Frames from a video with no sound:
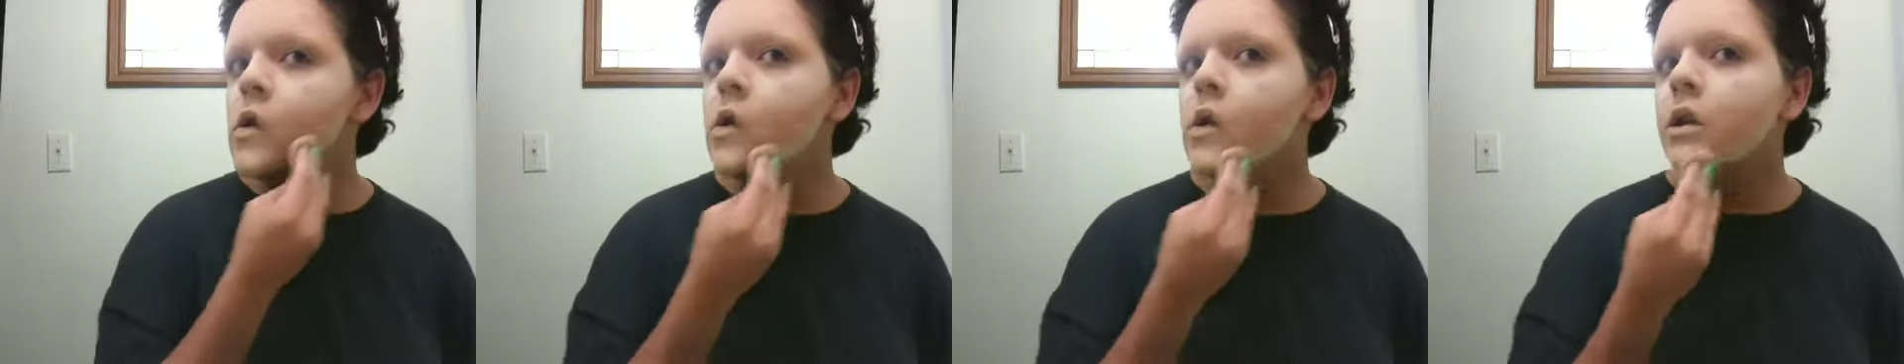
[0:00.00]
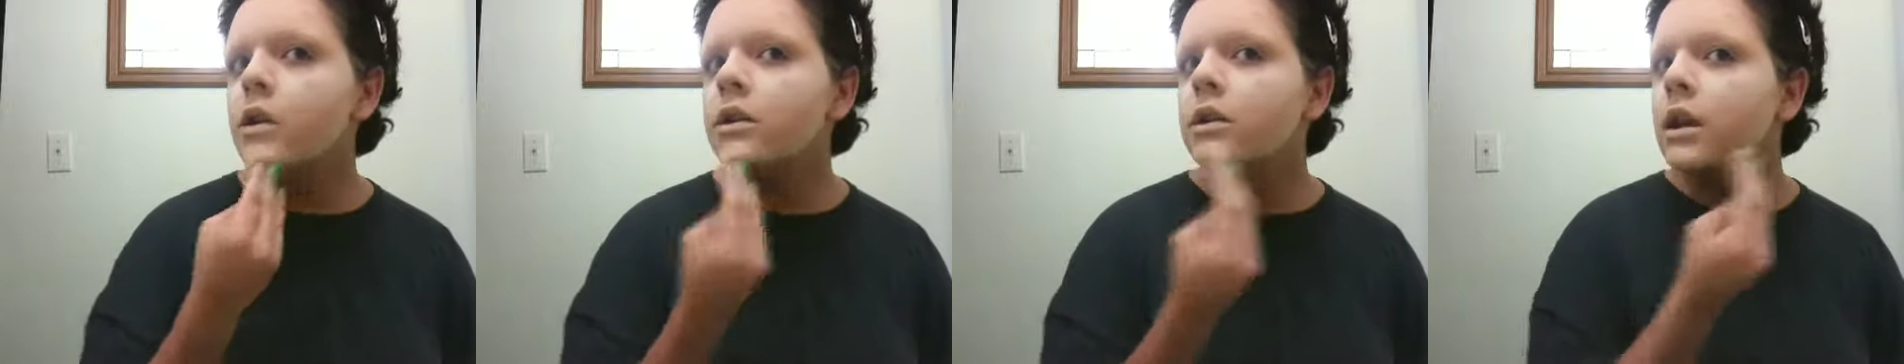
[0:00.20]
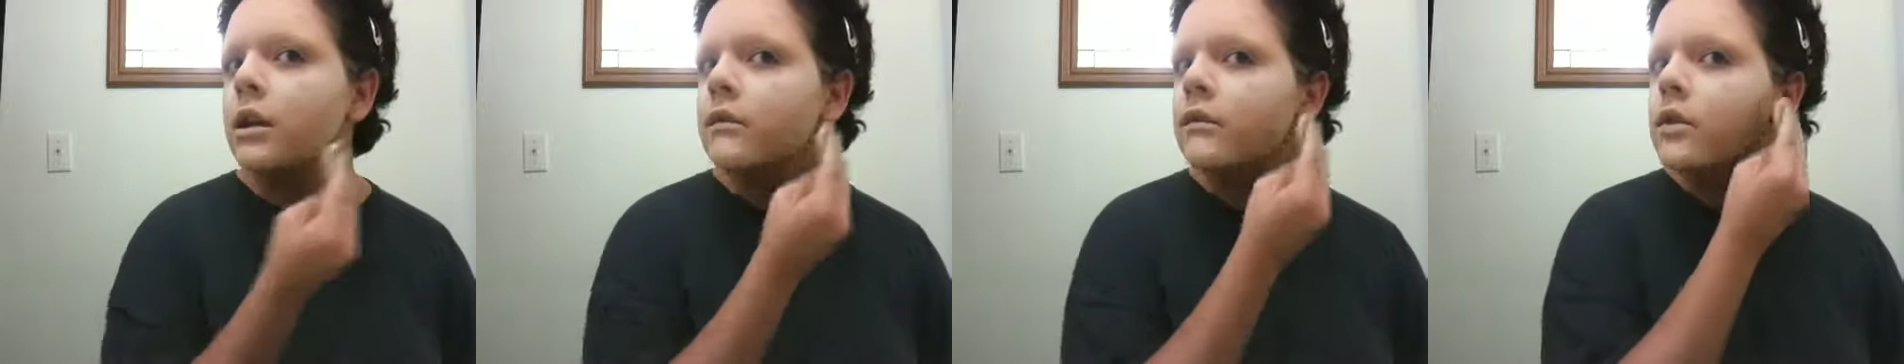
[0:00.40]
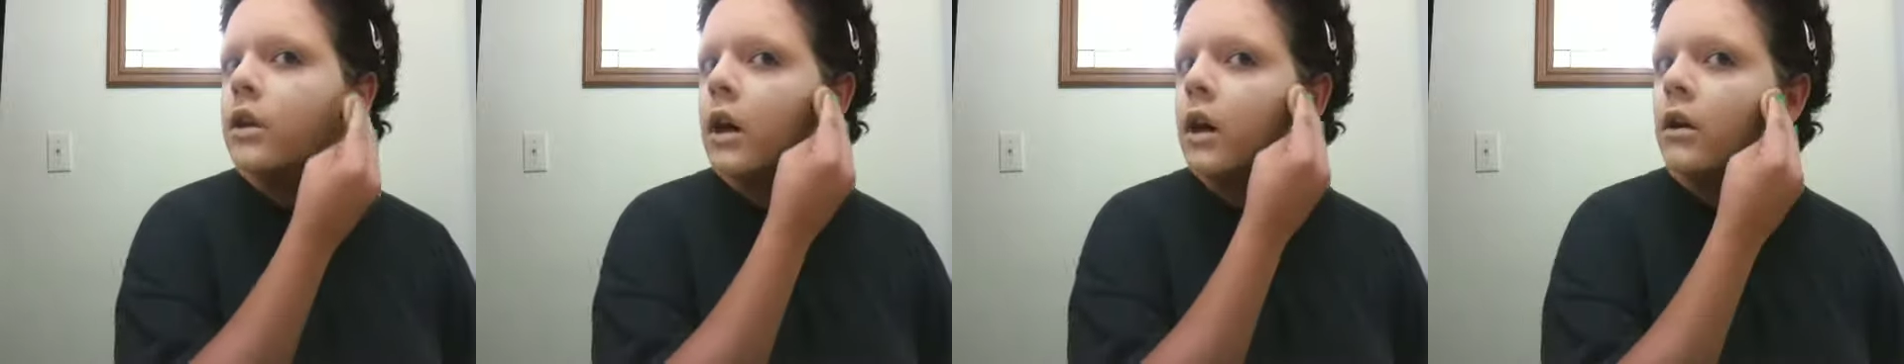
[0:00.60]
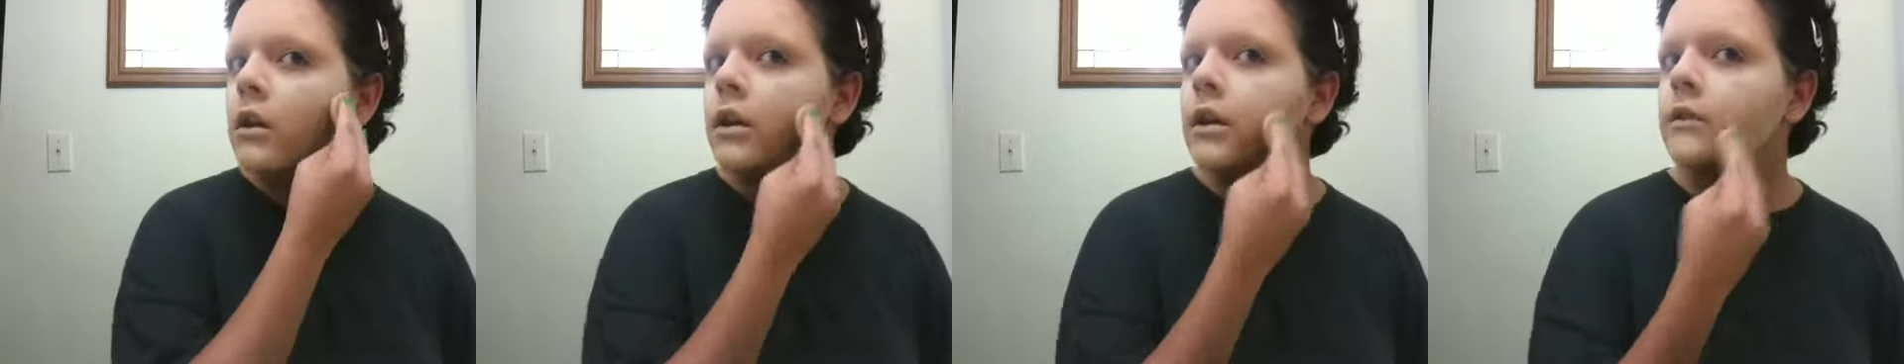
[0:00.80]
instead of
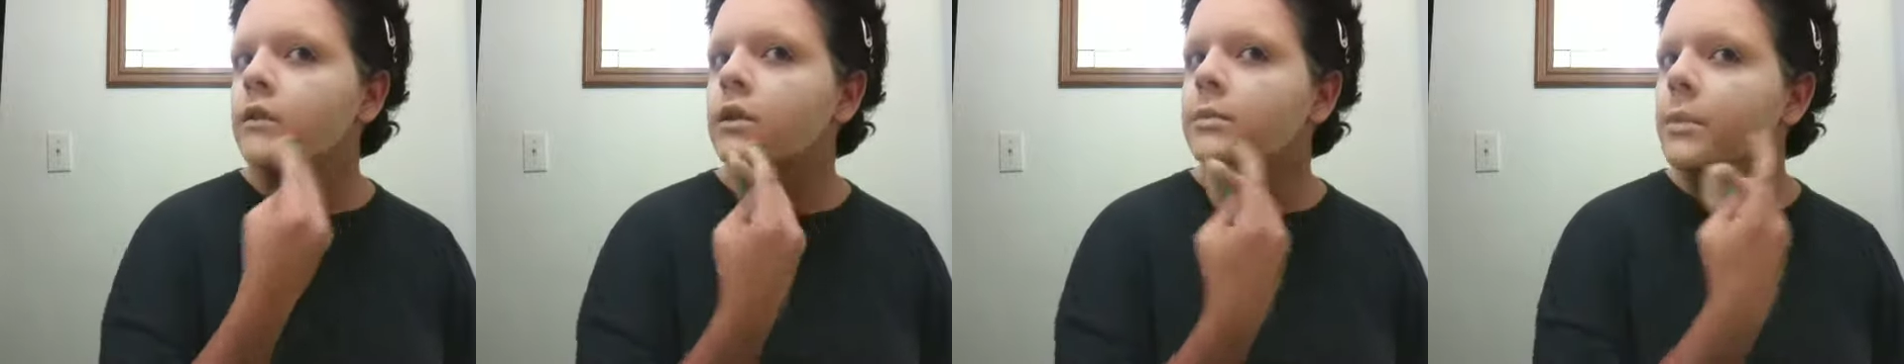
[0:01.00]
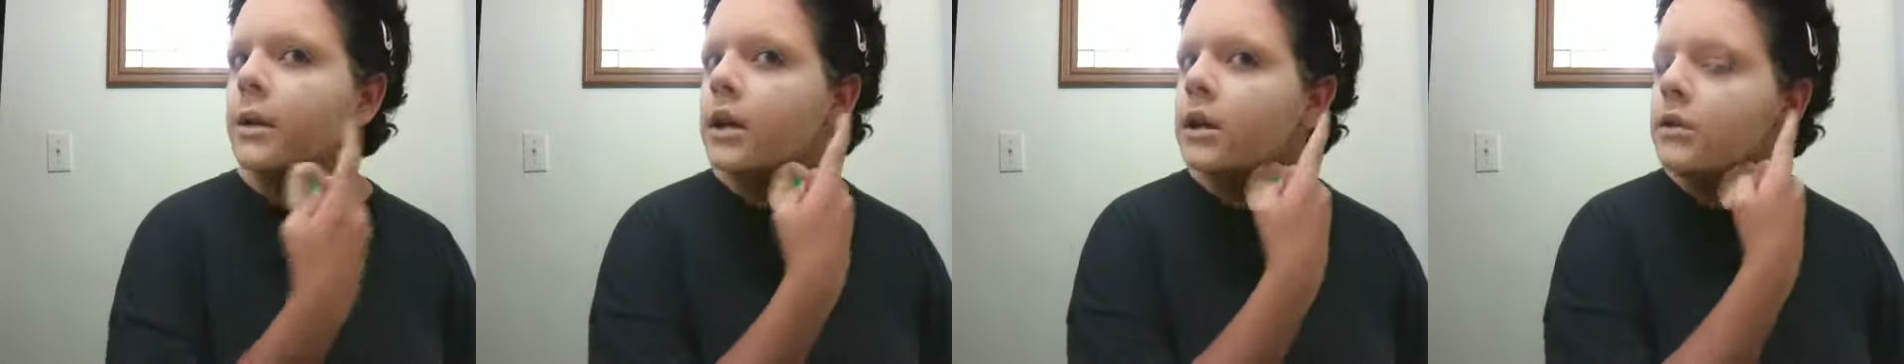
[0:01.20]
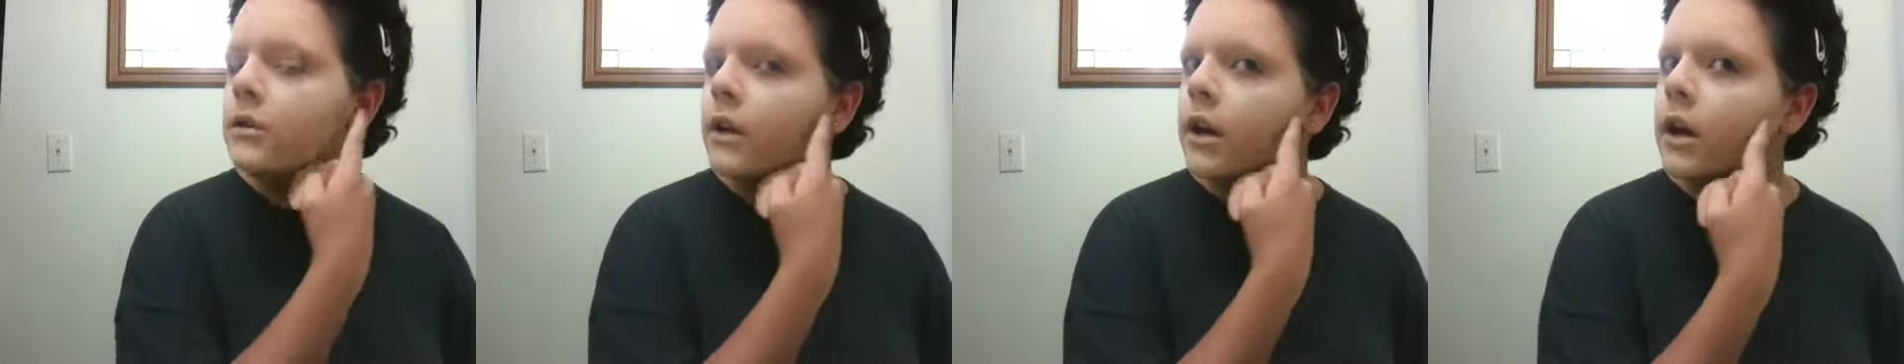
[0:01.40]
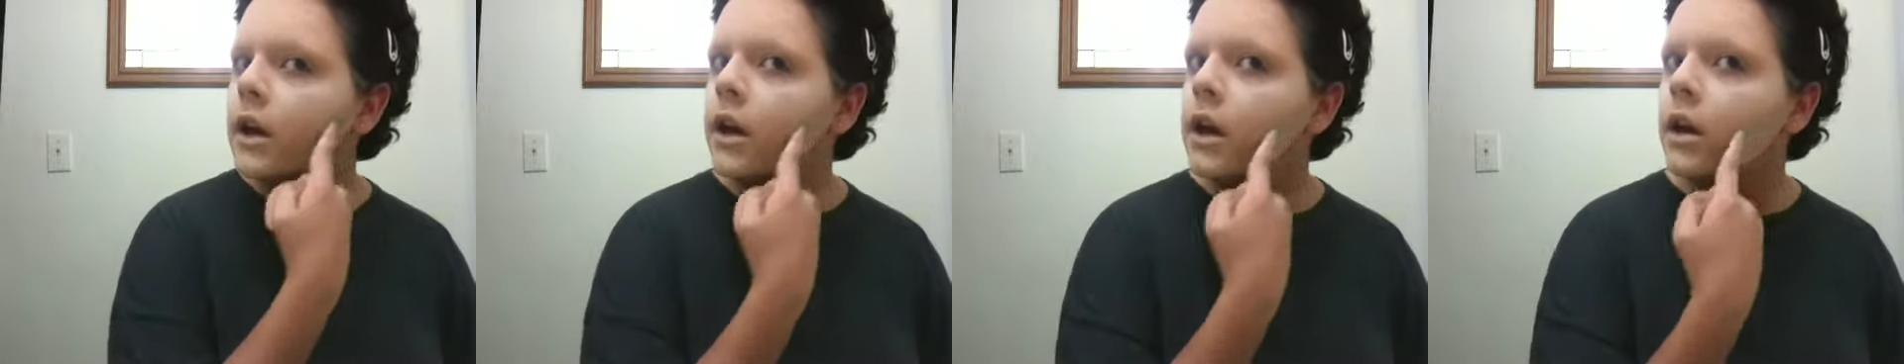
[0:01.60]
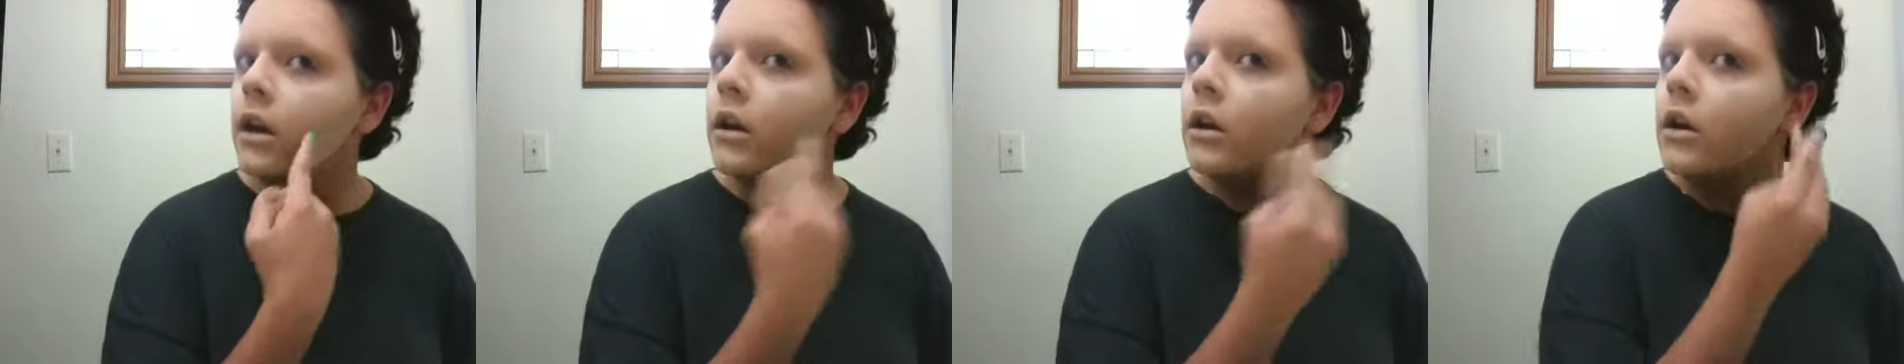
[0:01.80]
trying to leave a space right
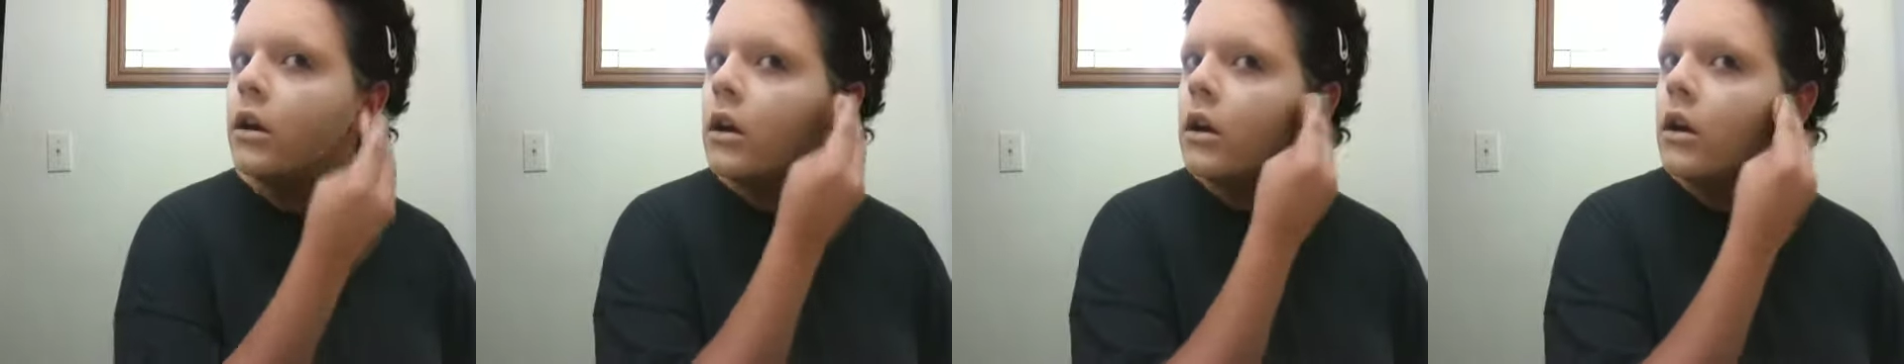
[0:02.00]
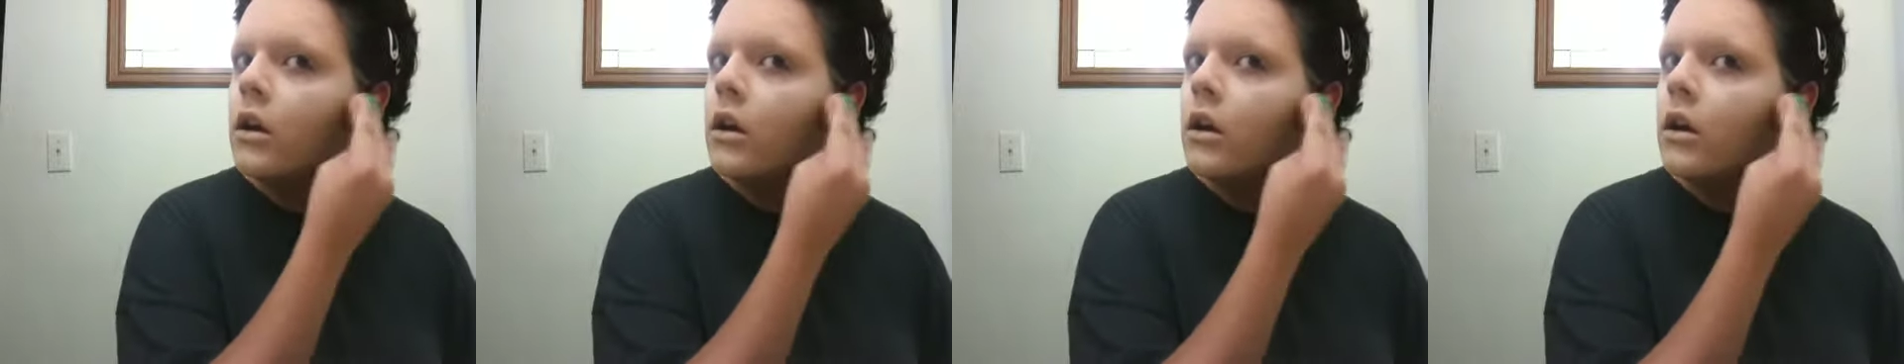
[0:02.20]
here.